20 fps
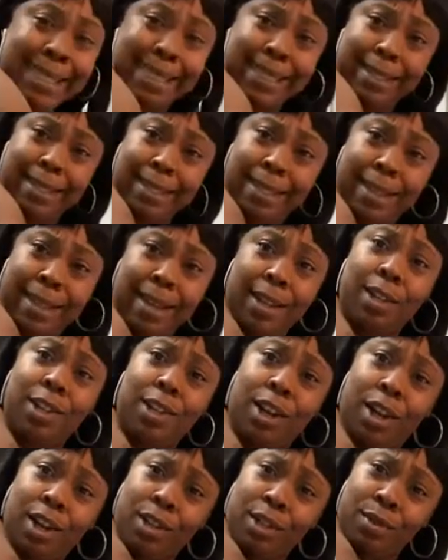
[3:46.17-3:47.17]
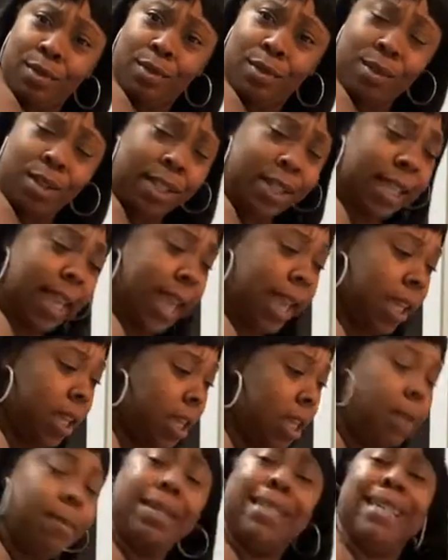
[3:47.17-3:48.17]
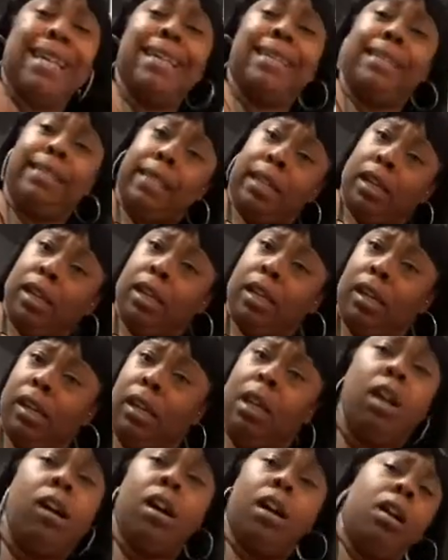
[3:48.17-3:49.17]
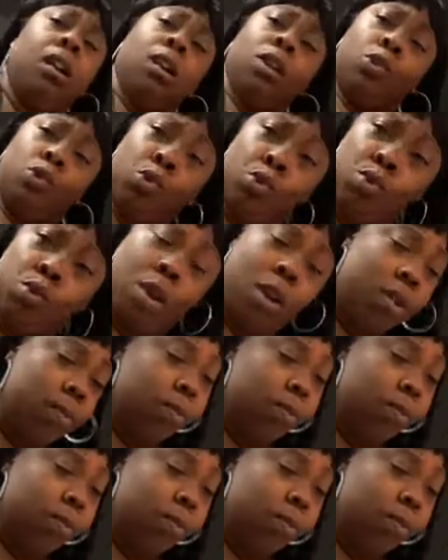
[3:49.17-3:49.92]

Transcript: what, girl, you cook that? I was like, yeah, girl, you know what